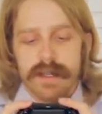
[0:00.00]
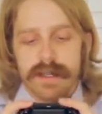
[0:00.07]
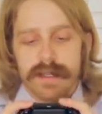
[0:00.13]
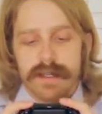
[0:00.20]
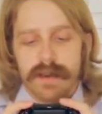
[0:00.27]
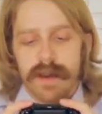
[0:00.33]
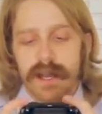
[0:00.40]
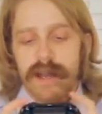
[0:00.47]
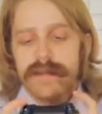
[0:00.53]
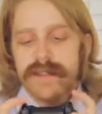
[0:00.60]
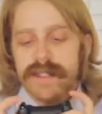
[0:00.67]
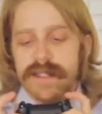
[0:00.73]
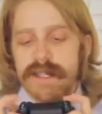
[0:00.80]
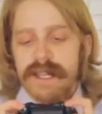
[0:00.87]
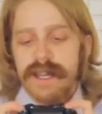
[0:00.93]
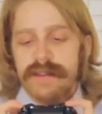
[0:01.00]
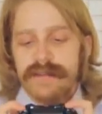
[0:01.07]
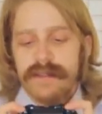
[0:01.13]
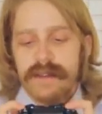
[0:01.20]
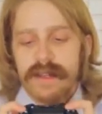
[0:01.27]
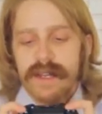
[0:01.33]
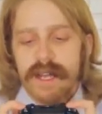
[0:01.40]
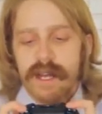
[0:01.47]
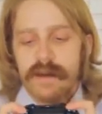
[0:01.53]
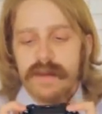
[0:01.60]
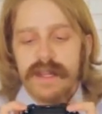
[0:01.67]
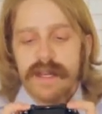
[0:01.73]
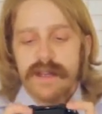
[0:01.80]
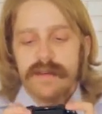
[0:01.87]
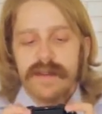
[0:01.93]
So I obviously can't feel it now,
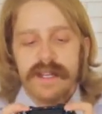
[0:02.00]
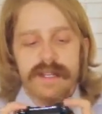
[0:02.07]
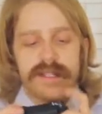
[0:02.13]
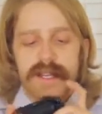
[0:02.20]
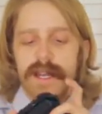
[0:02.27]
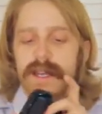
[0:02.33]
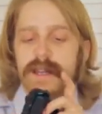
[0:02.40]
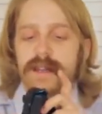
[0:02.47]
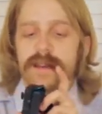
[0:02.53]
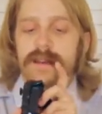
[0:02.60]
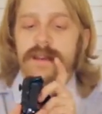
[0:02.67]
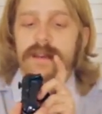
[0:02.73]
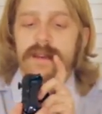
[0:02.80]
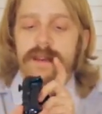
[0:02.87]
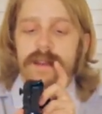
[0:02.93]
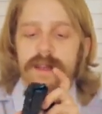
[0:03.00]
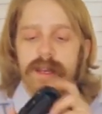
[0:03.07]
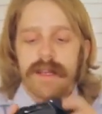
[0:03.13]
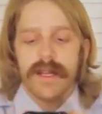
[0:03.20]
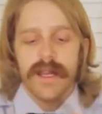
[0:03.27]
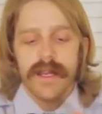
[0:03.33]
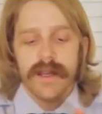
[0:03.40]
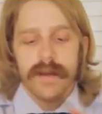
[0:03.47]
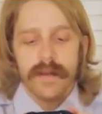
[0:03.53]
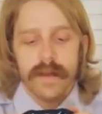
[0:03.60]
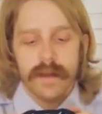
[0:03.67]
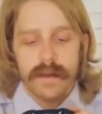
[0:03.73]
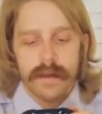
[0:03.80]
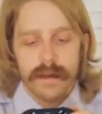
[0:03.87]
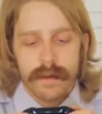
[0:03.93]
but that could be exciting in a
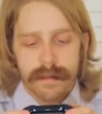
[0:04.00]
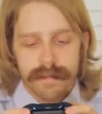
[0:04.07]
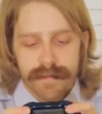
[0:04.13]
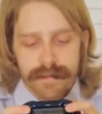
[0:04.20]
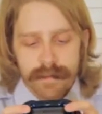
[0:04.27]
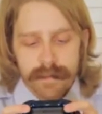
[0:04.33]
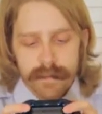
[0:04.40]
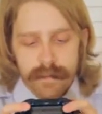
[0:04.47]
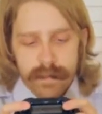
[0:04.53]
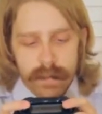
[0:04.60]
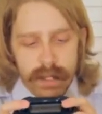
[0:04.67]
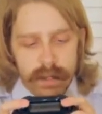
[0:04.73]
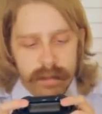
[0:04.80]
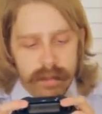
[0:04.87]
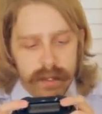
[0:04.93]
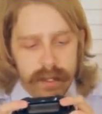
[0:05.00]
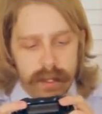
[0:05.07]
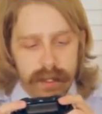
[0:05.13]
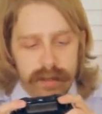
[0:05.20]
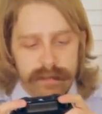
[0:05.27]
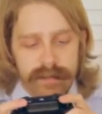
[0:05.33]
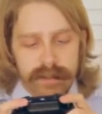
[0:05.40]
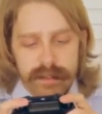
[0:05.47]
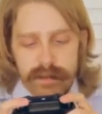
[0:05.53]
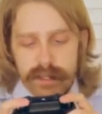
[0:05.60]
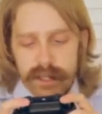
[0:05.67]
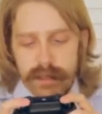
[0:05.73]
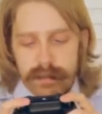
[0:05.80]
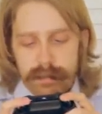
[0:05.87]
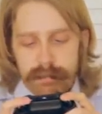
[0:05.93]
game. But it feels
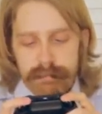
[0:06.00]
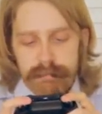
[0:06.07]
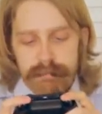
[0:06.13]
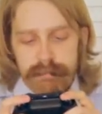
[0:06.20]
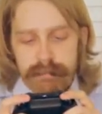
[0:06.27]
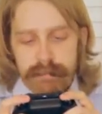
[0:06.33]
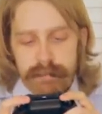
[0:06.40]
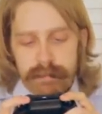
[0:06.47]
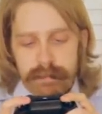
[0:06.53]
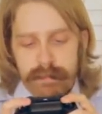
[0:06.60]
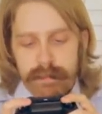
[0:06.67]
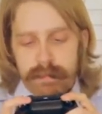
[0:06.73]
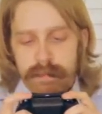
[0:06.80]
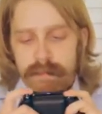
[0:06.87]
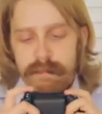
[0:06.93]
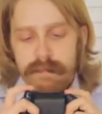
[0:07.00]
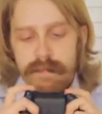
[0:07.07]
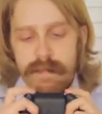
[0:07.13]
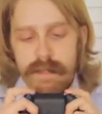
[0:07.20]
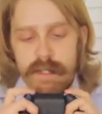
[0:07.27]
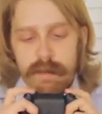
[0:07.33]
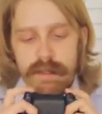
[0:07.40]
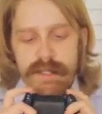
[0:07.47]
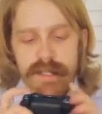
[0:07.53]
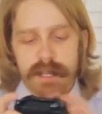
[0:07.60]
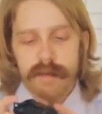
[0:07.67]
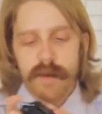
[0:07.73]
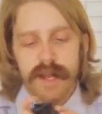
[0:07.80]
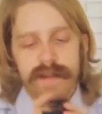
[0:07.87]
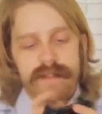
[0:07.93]
really good. So once
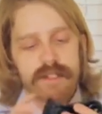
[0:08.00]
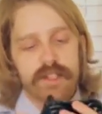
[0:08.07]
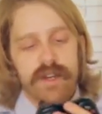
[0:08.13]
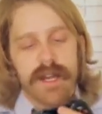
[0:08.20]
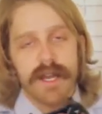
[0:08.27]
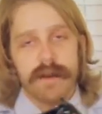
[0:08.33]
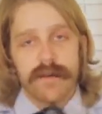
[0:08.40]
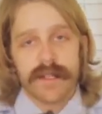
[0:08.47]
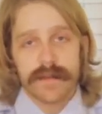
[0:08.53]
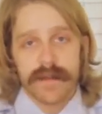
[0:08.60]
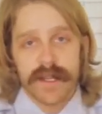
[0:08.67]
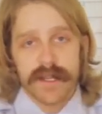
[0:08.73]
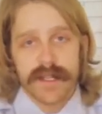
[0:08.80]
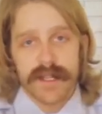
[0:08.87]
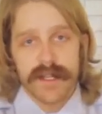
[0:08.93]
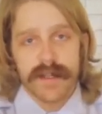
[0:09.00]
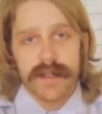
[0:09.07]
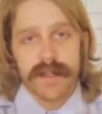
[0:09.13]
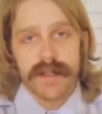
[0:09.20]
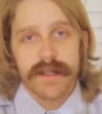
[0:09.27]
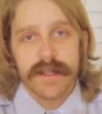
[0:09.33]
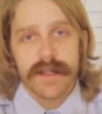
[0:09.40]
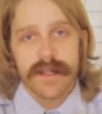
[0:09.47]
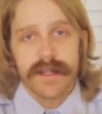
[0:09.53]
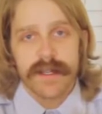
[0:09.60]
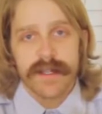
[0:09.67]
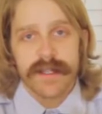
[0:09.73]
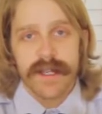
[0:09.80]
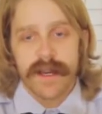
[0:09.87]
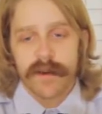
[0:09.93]
again, we'll have to try it when it's plugged in,
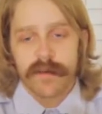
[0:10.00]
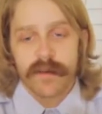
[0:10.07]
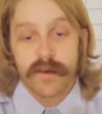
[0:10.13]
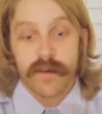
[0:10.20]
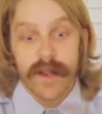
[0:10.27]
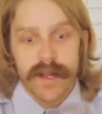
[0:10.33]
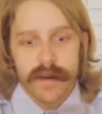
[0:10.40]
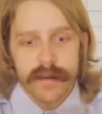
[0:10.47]
see how great it